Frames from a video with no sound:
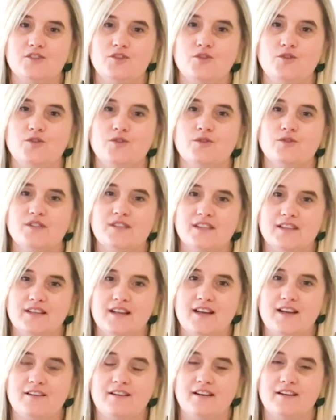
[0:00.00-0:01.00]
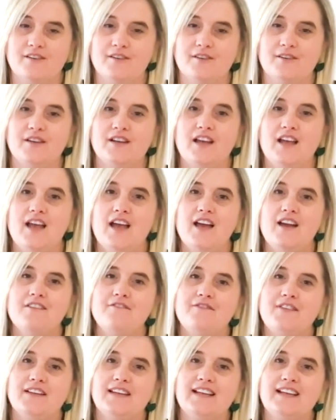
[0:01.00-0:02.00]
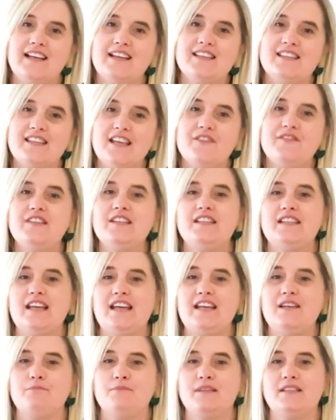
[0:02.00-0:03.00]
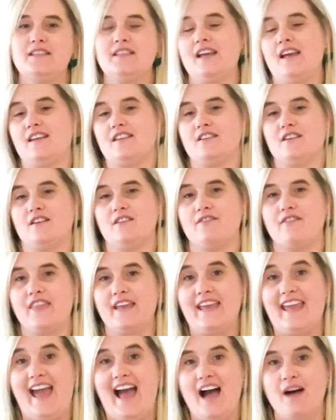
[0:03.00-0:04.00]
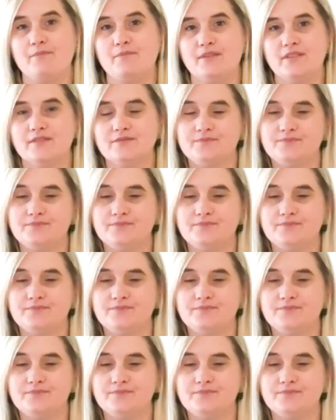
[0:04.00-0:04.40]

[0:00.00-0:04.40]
as usual scenario, filling 17% of the gap.